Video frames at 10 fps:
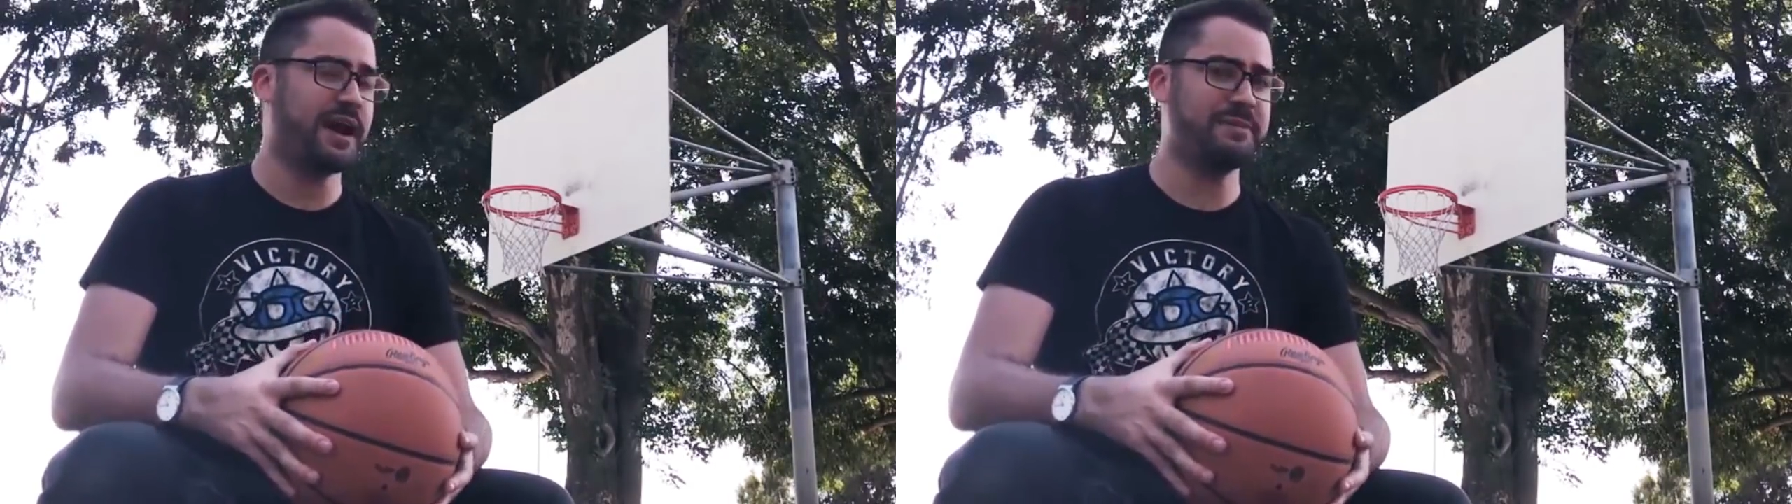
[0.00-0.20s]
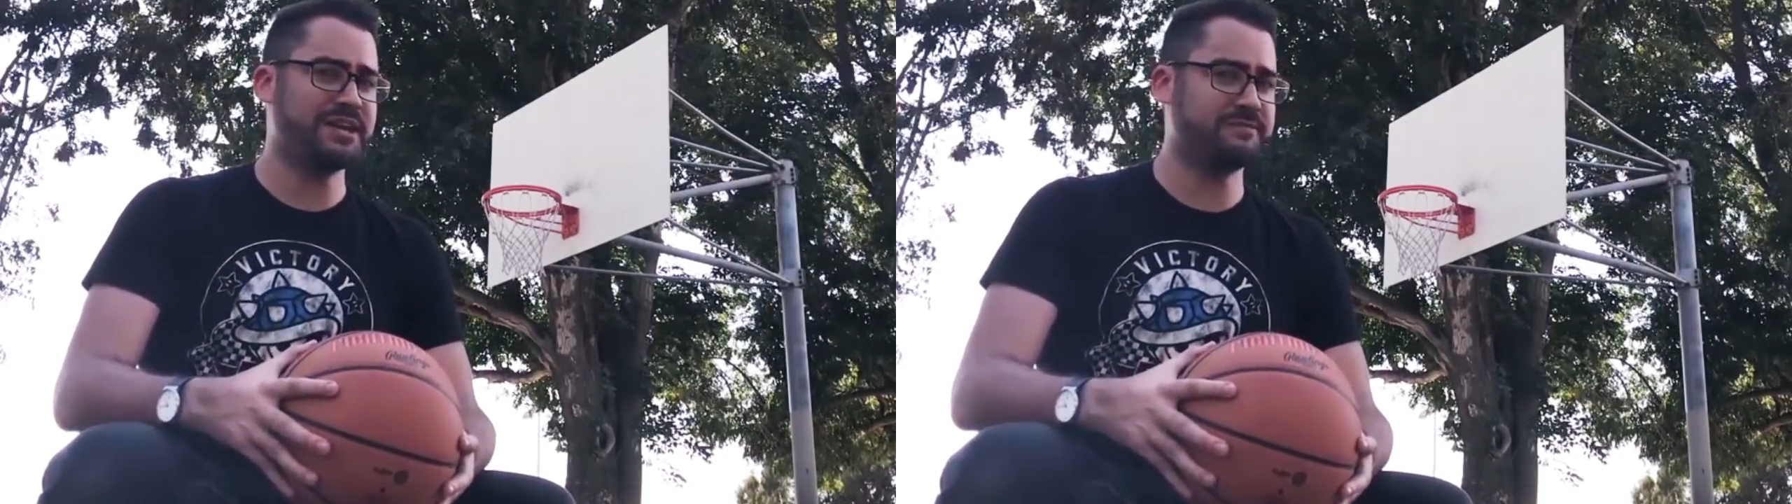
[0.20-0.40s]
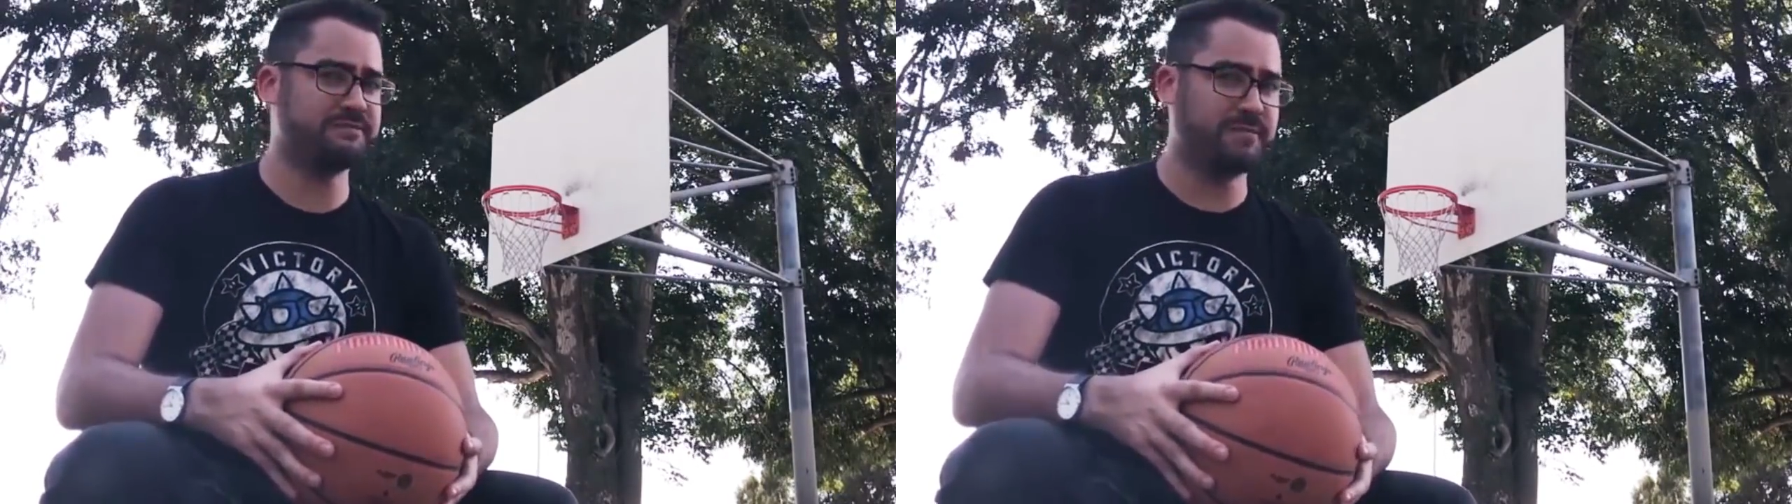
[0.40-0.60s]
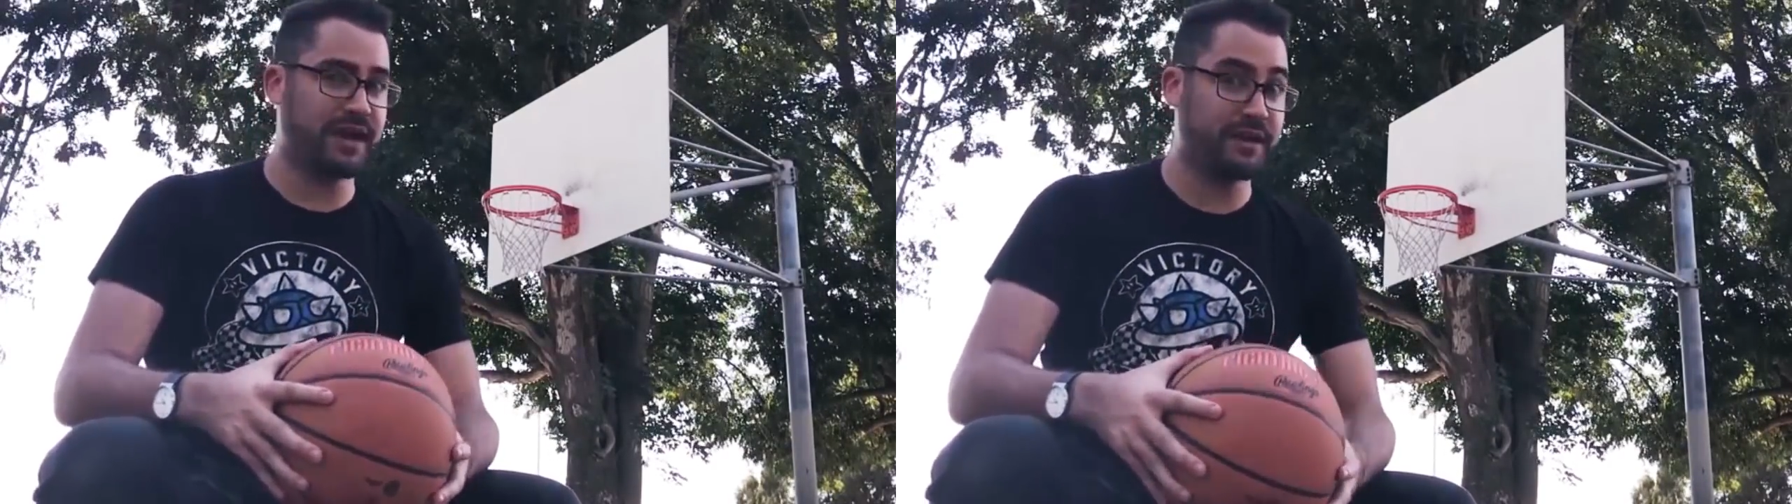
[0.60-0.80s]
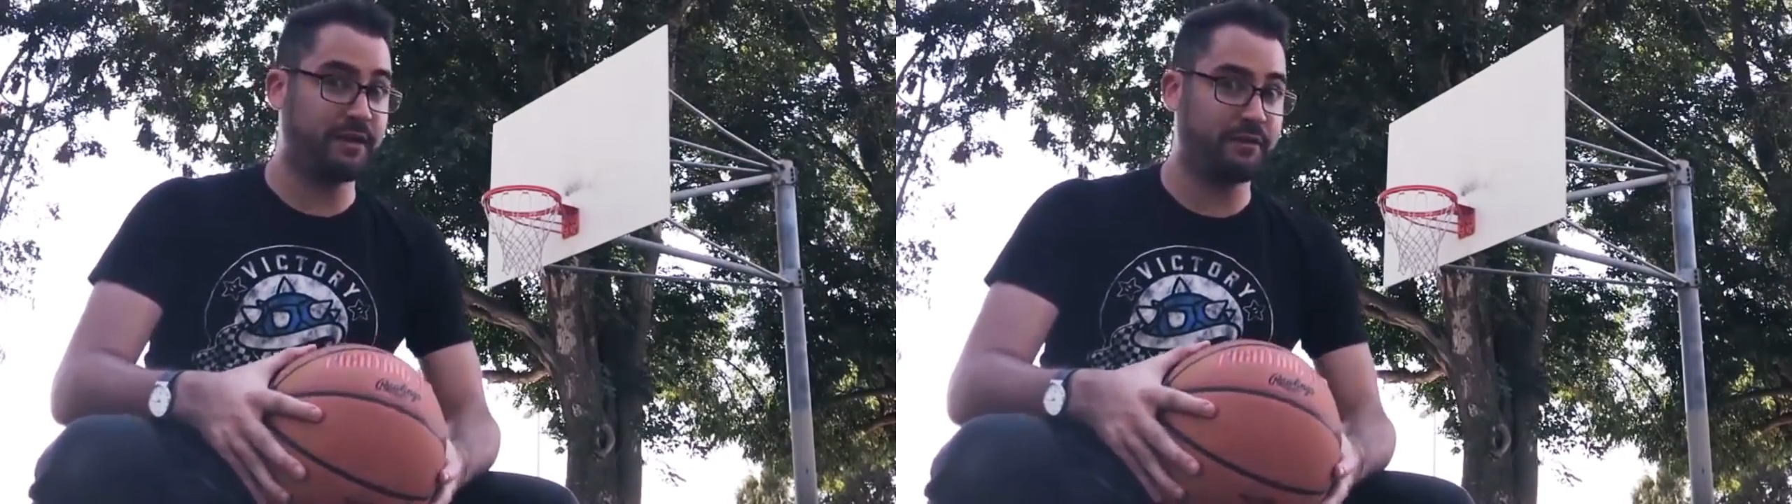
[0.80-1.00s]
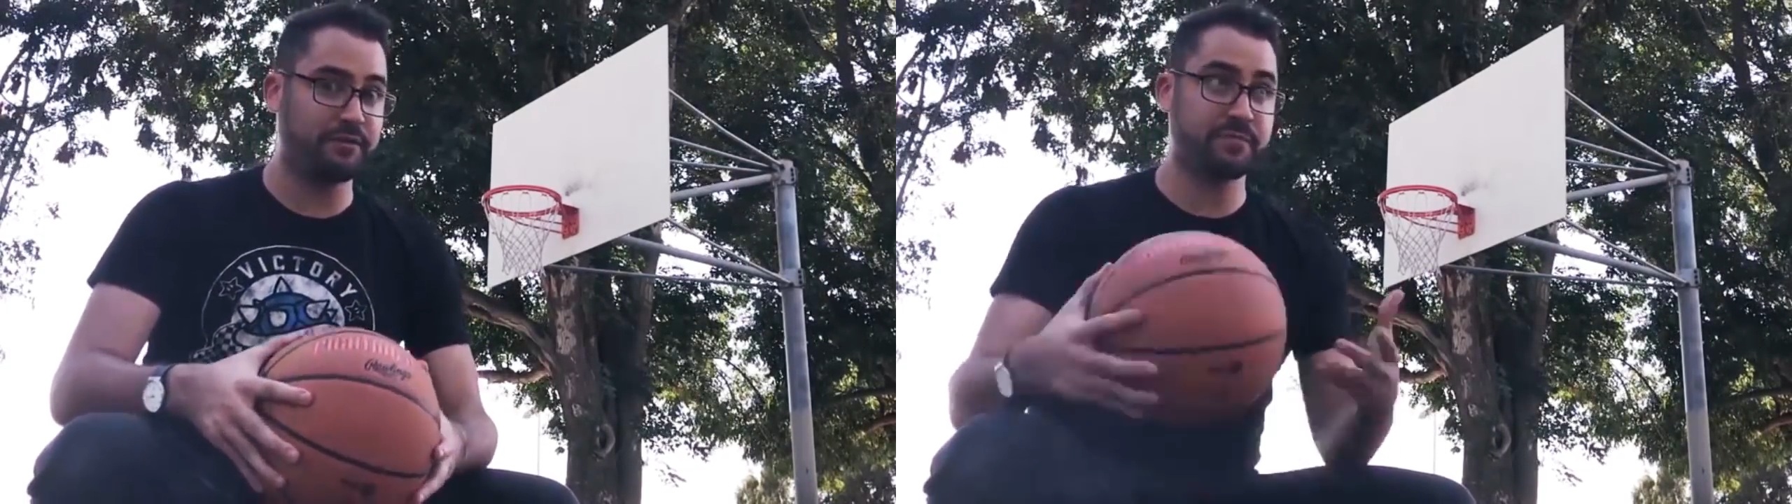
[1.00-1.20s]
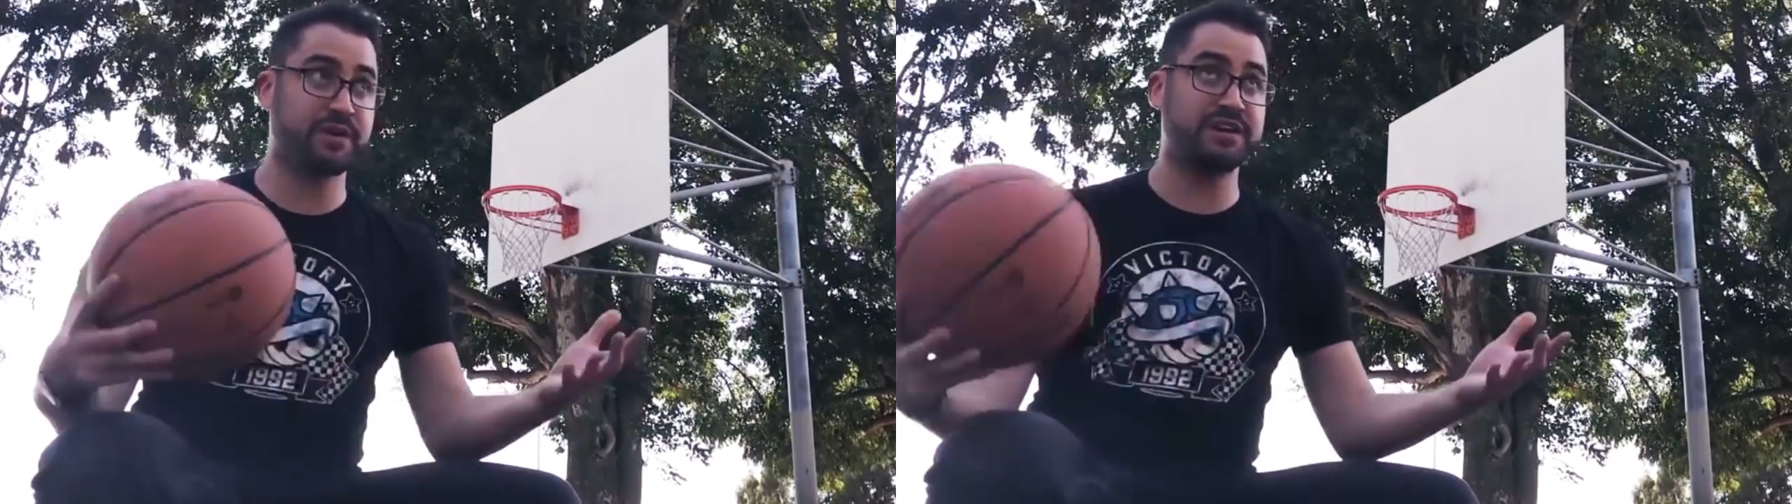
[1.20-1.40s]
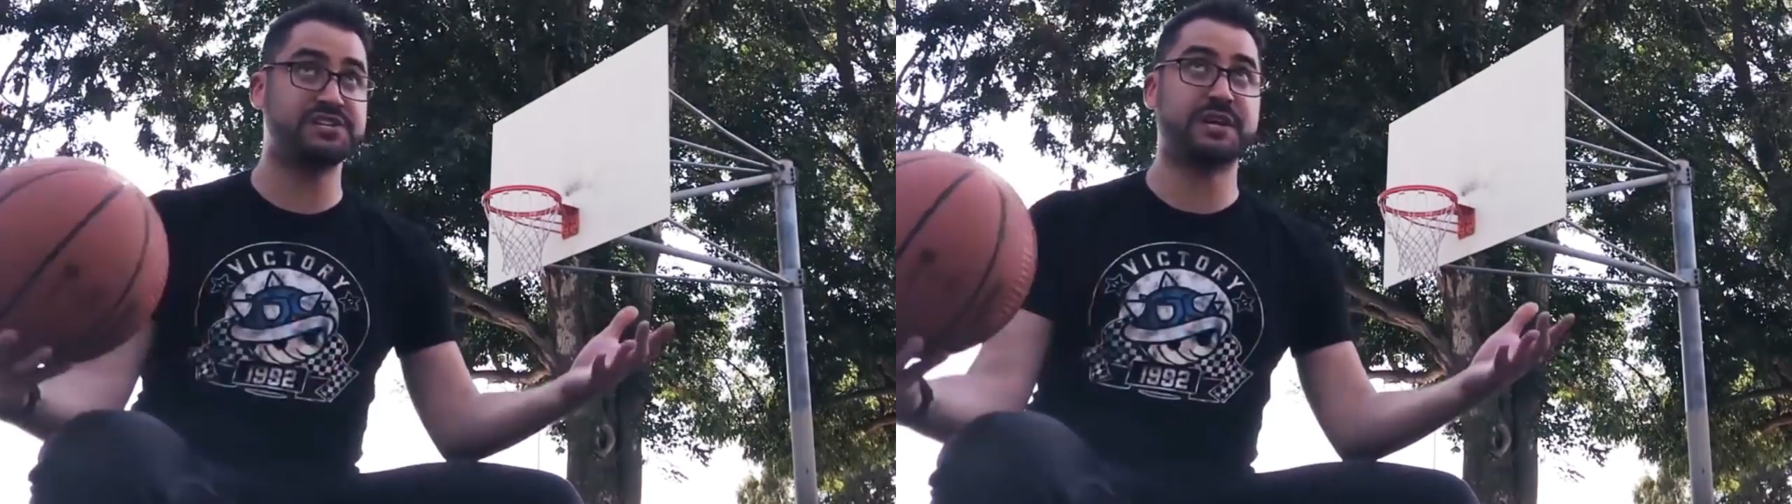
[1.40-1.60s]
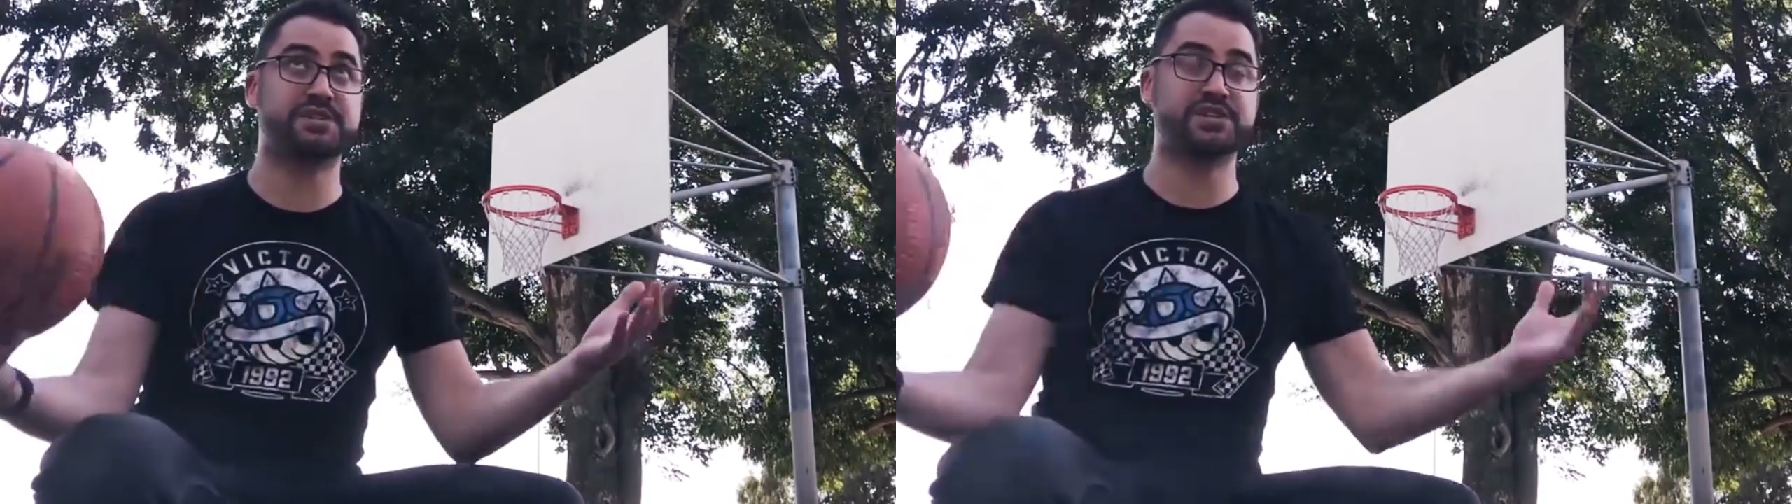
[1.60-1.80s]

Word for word: I mean, I know LeBron James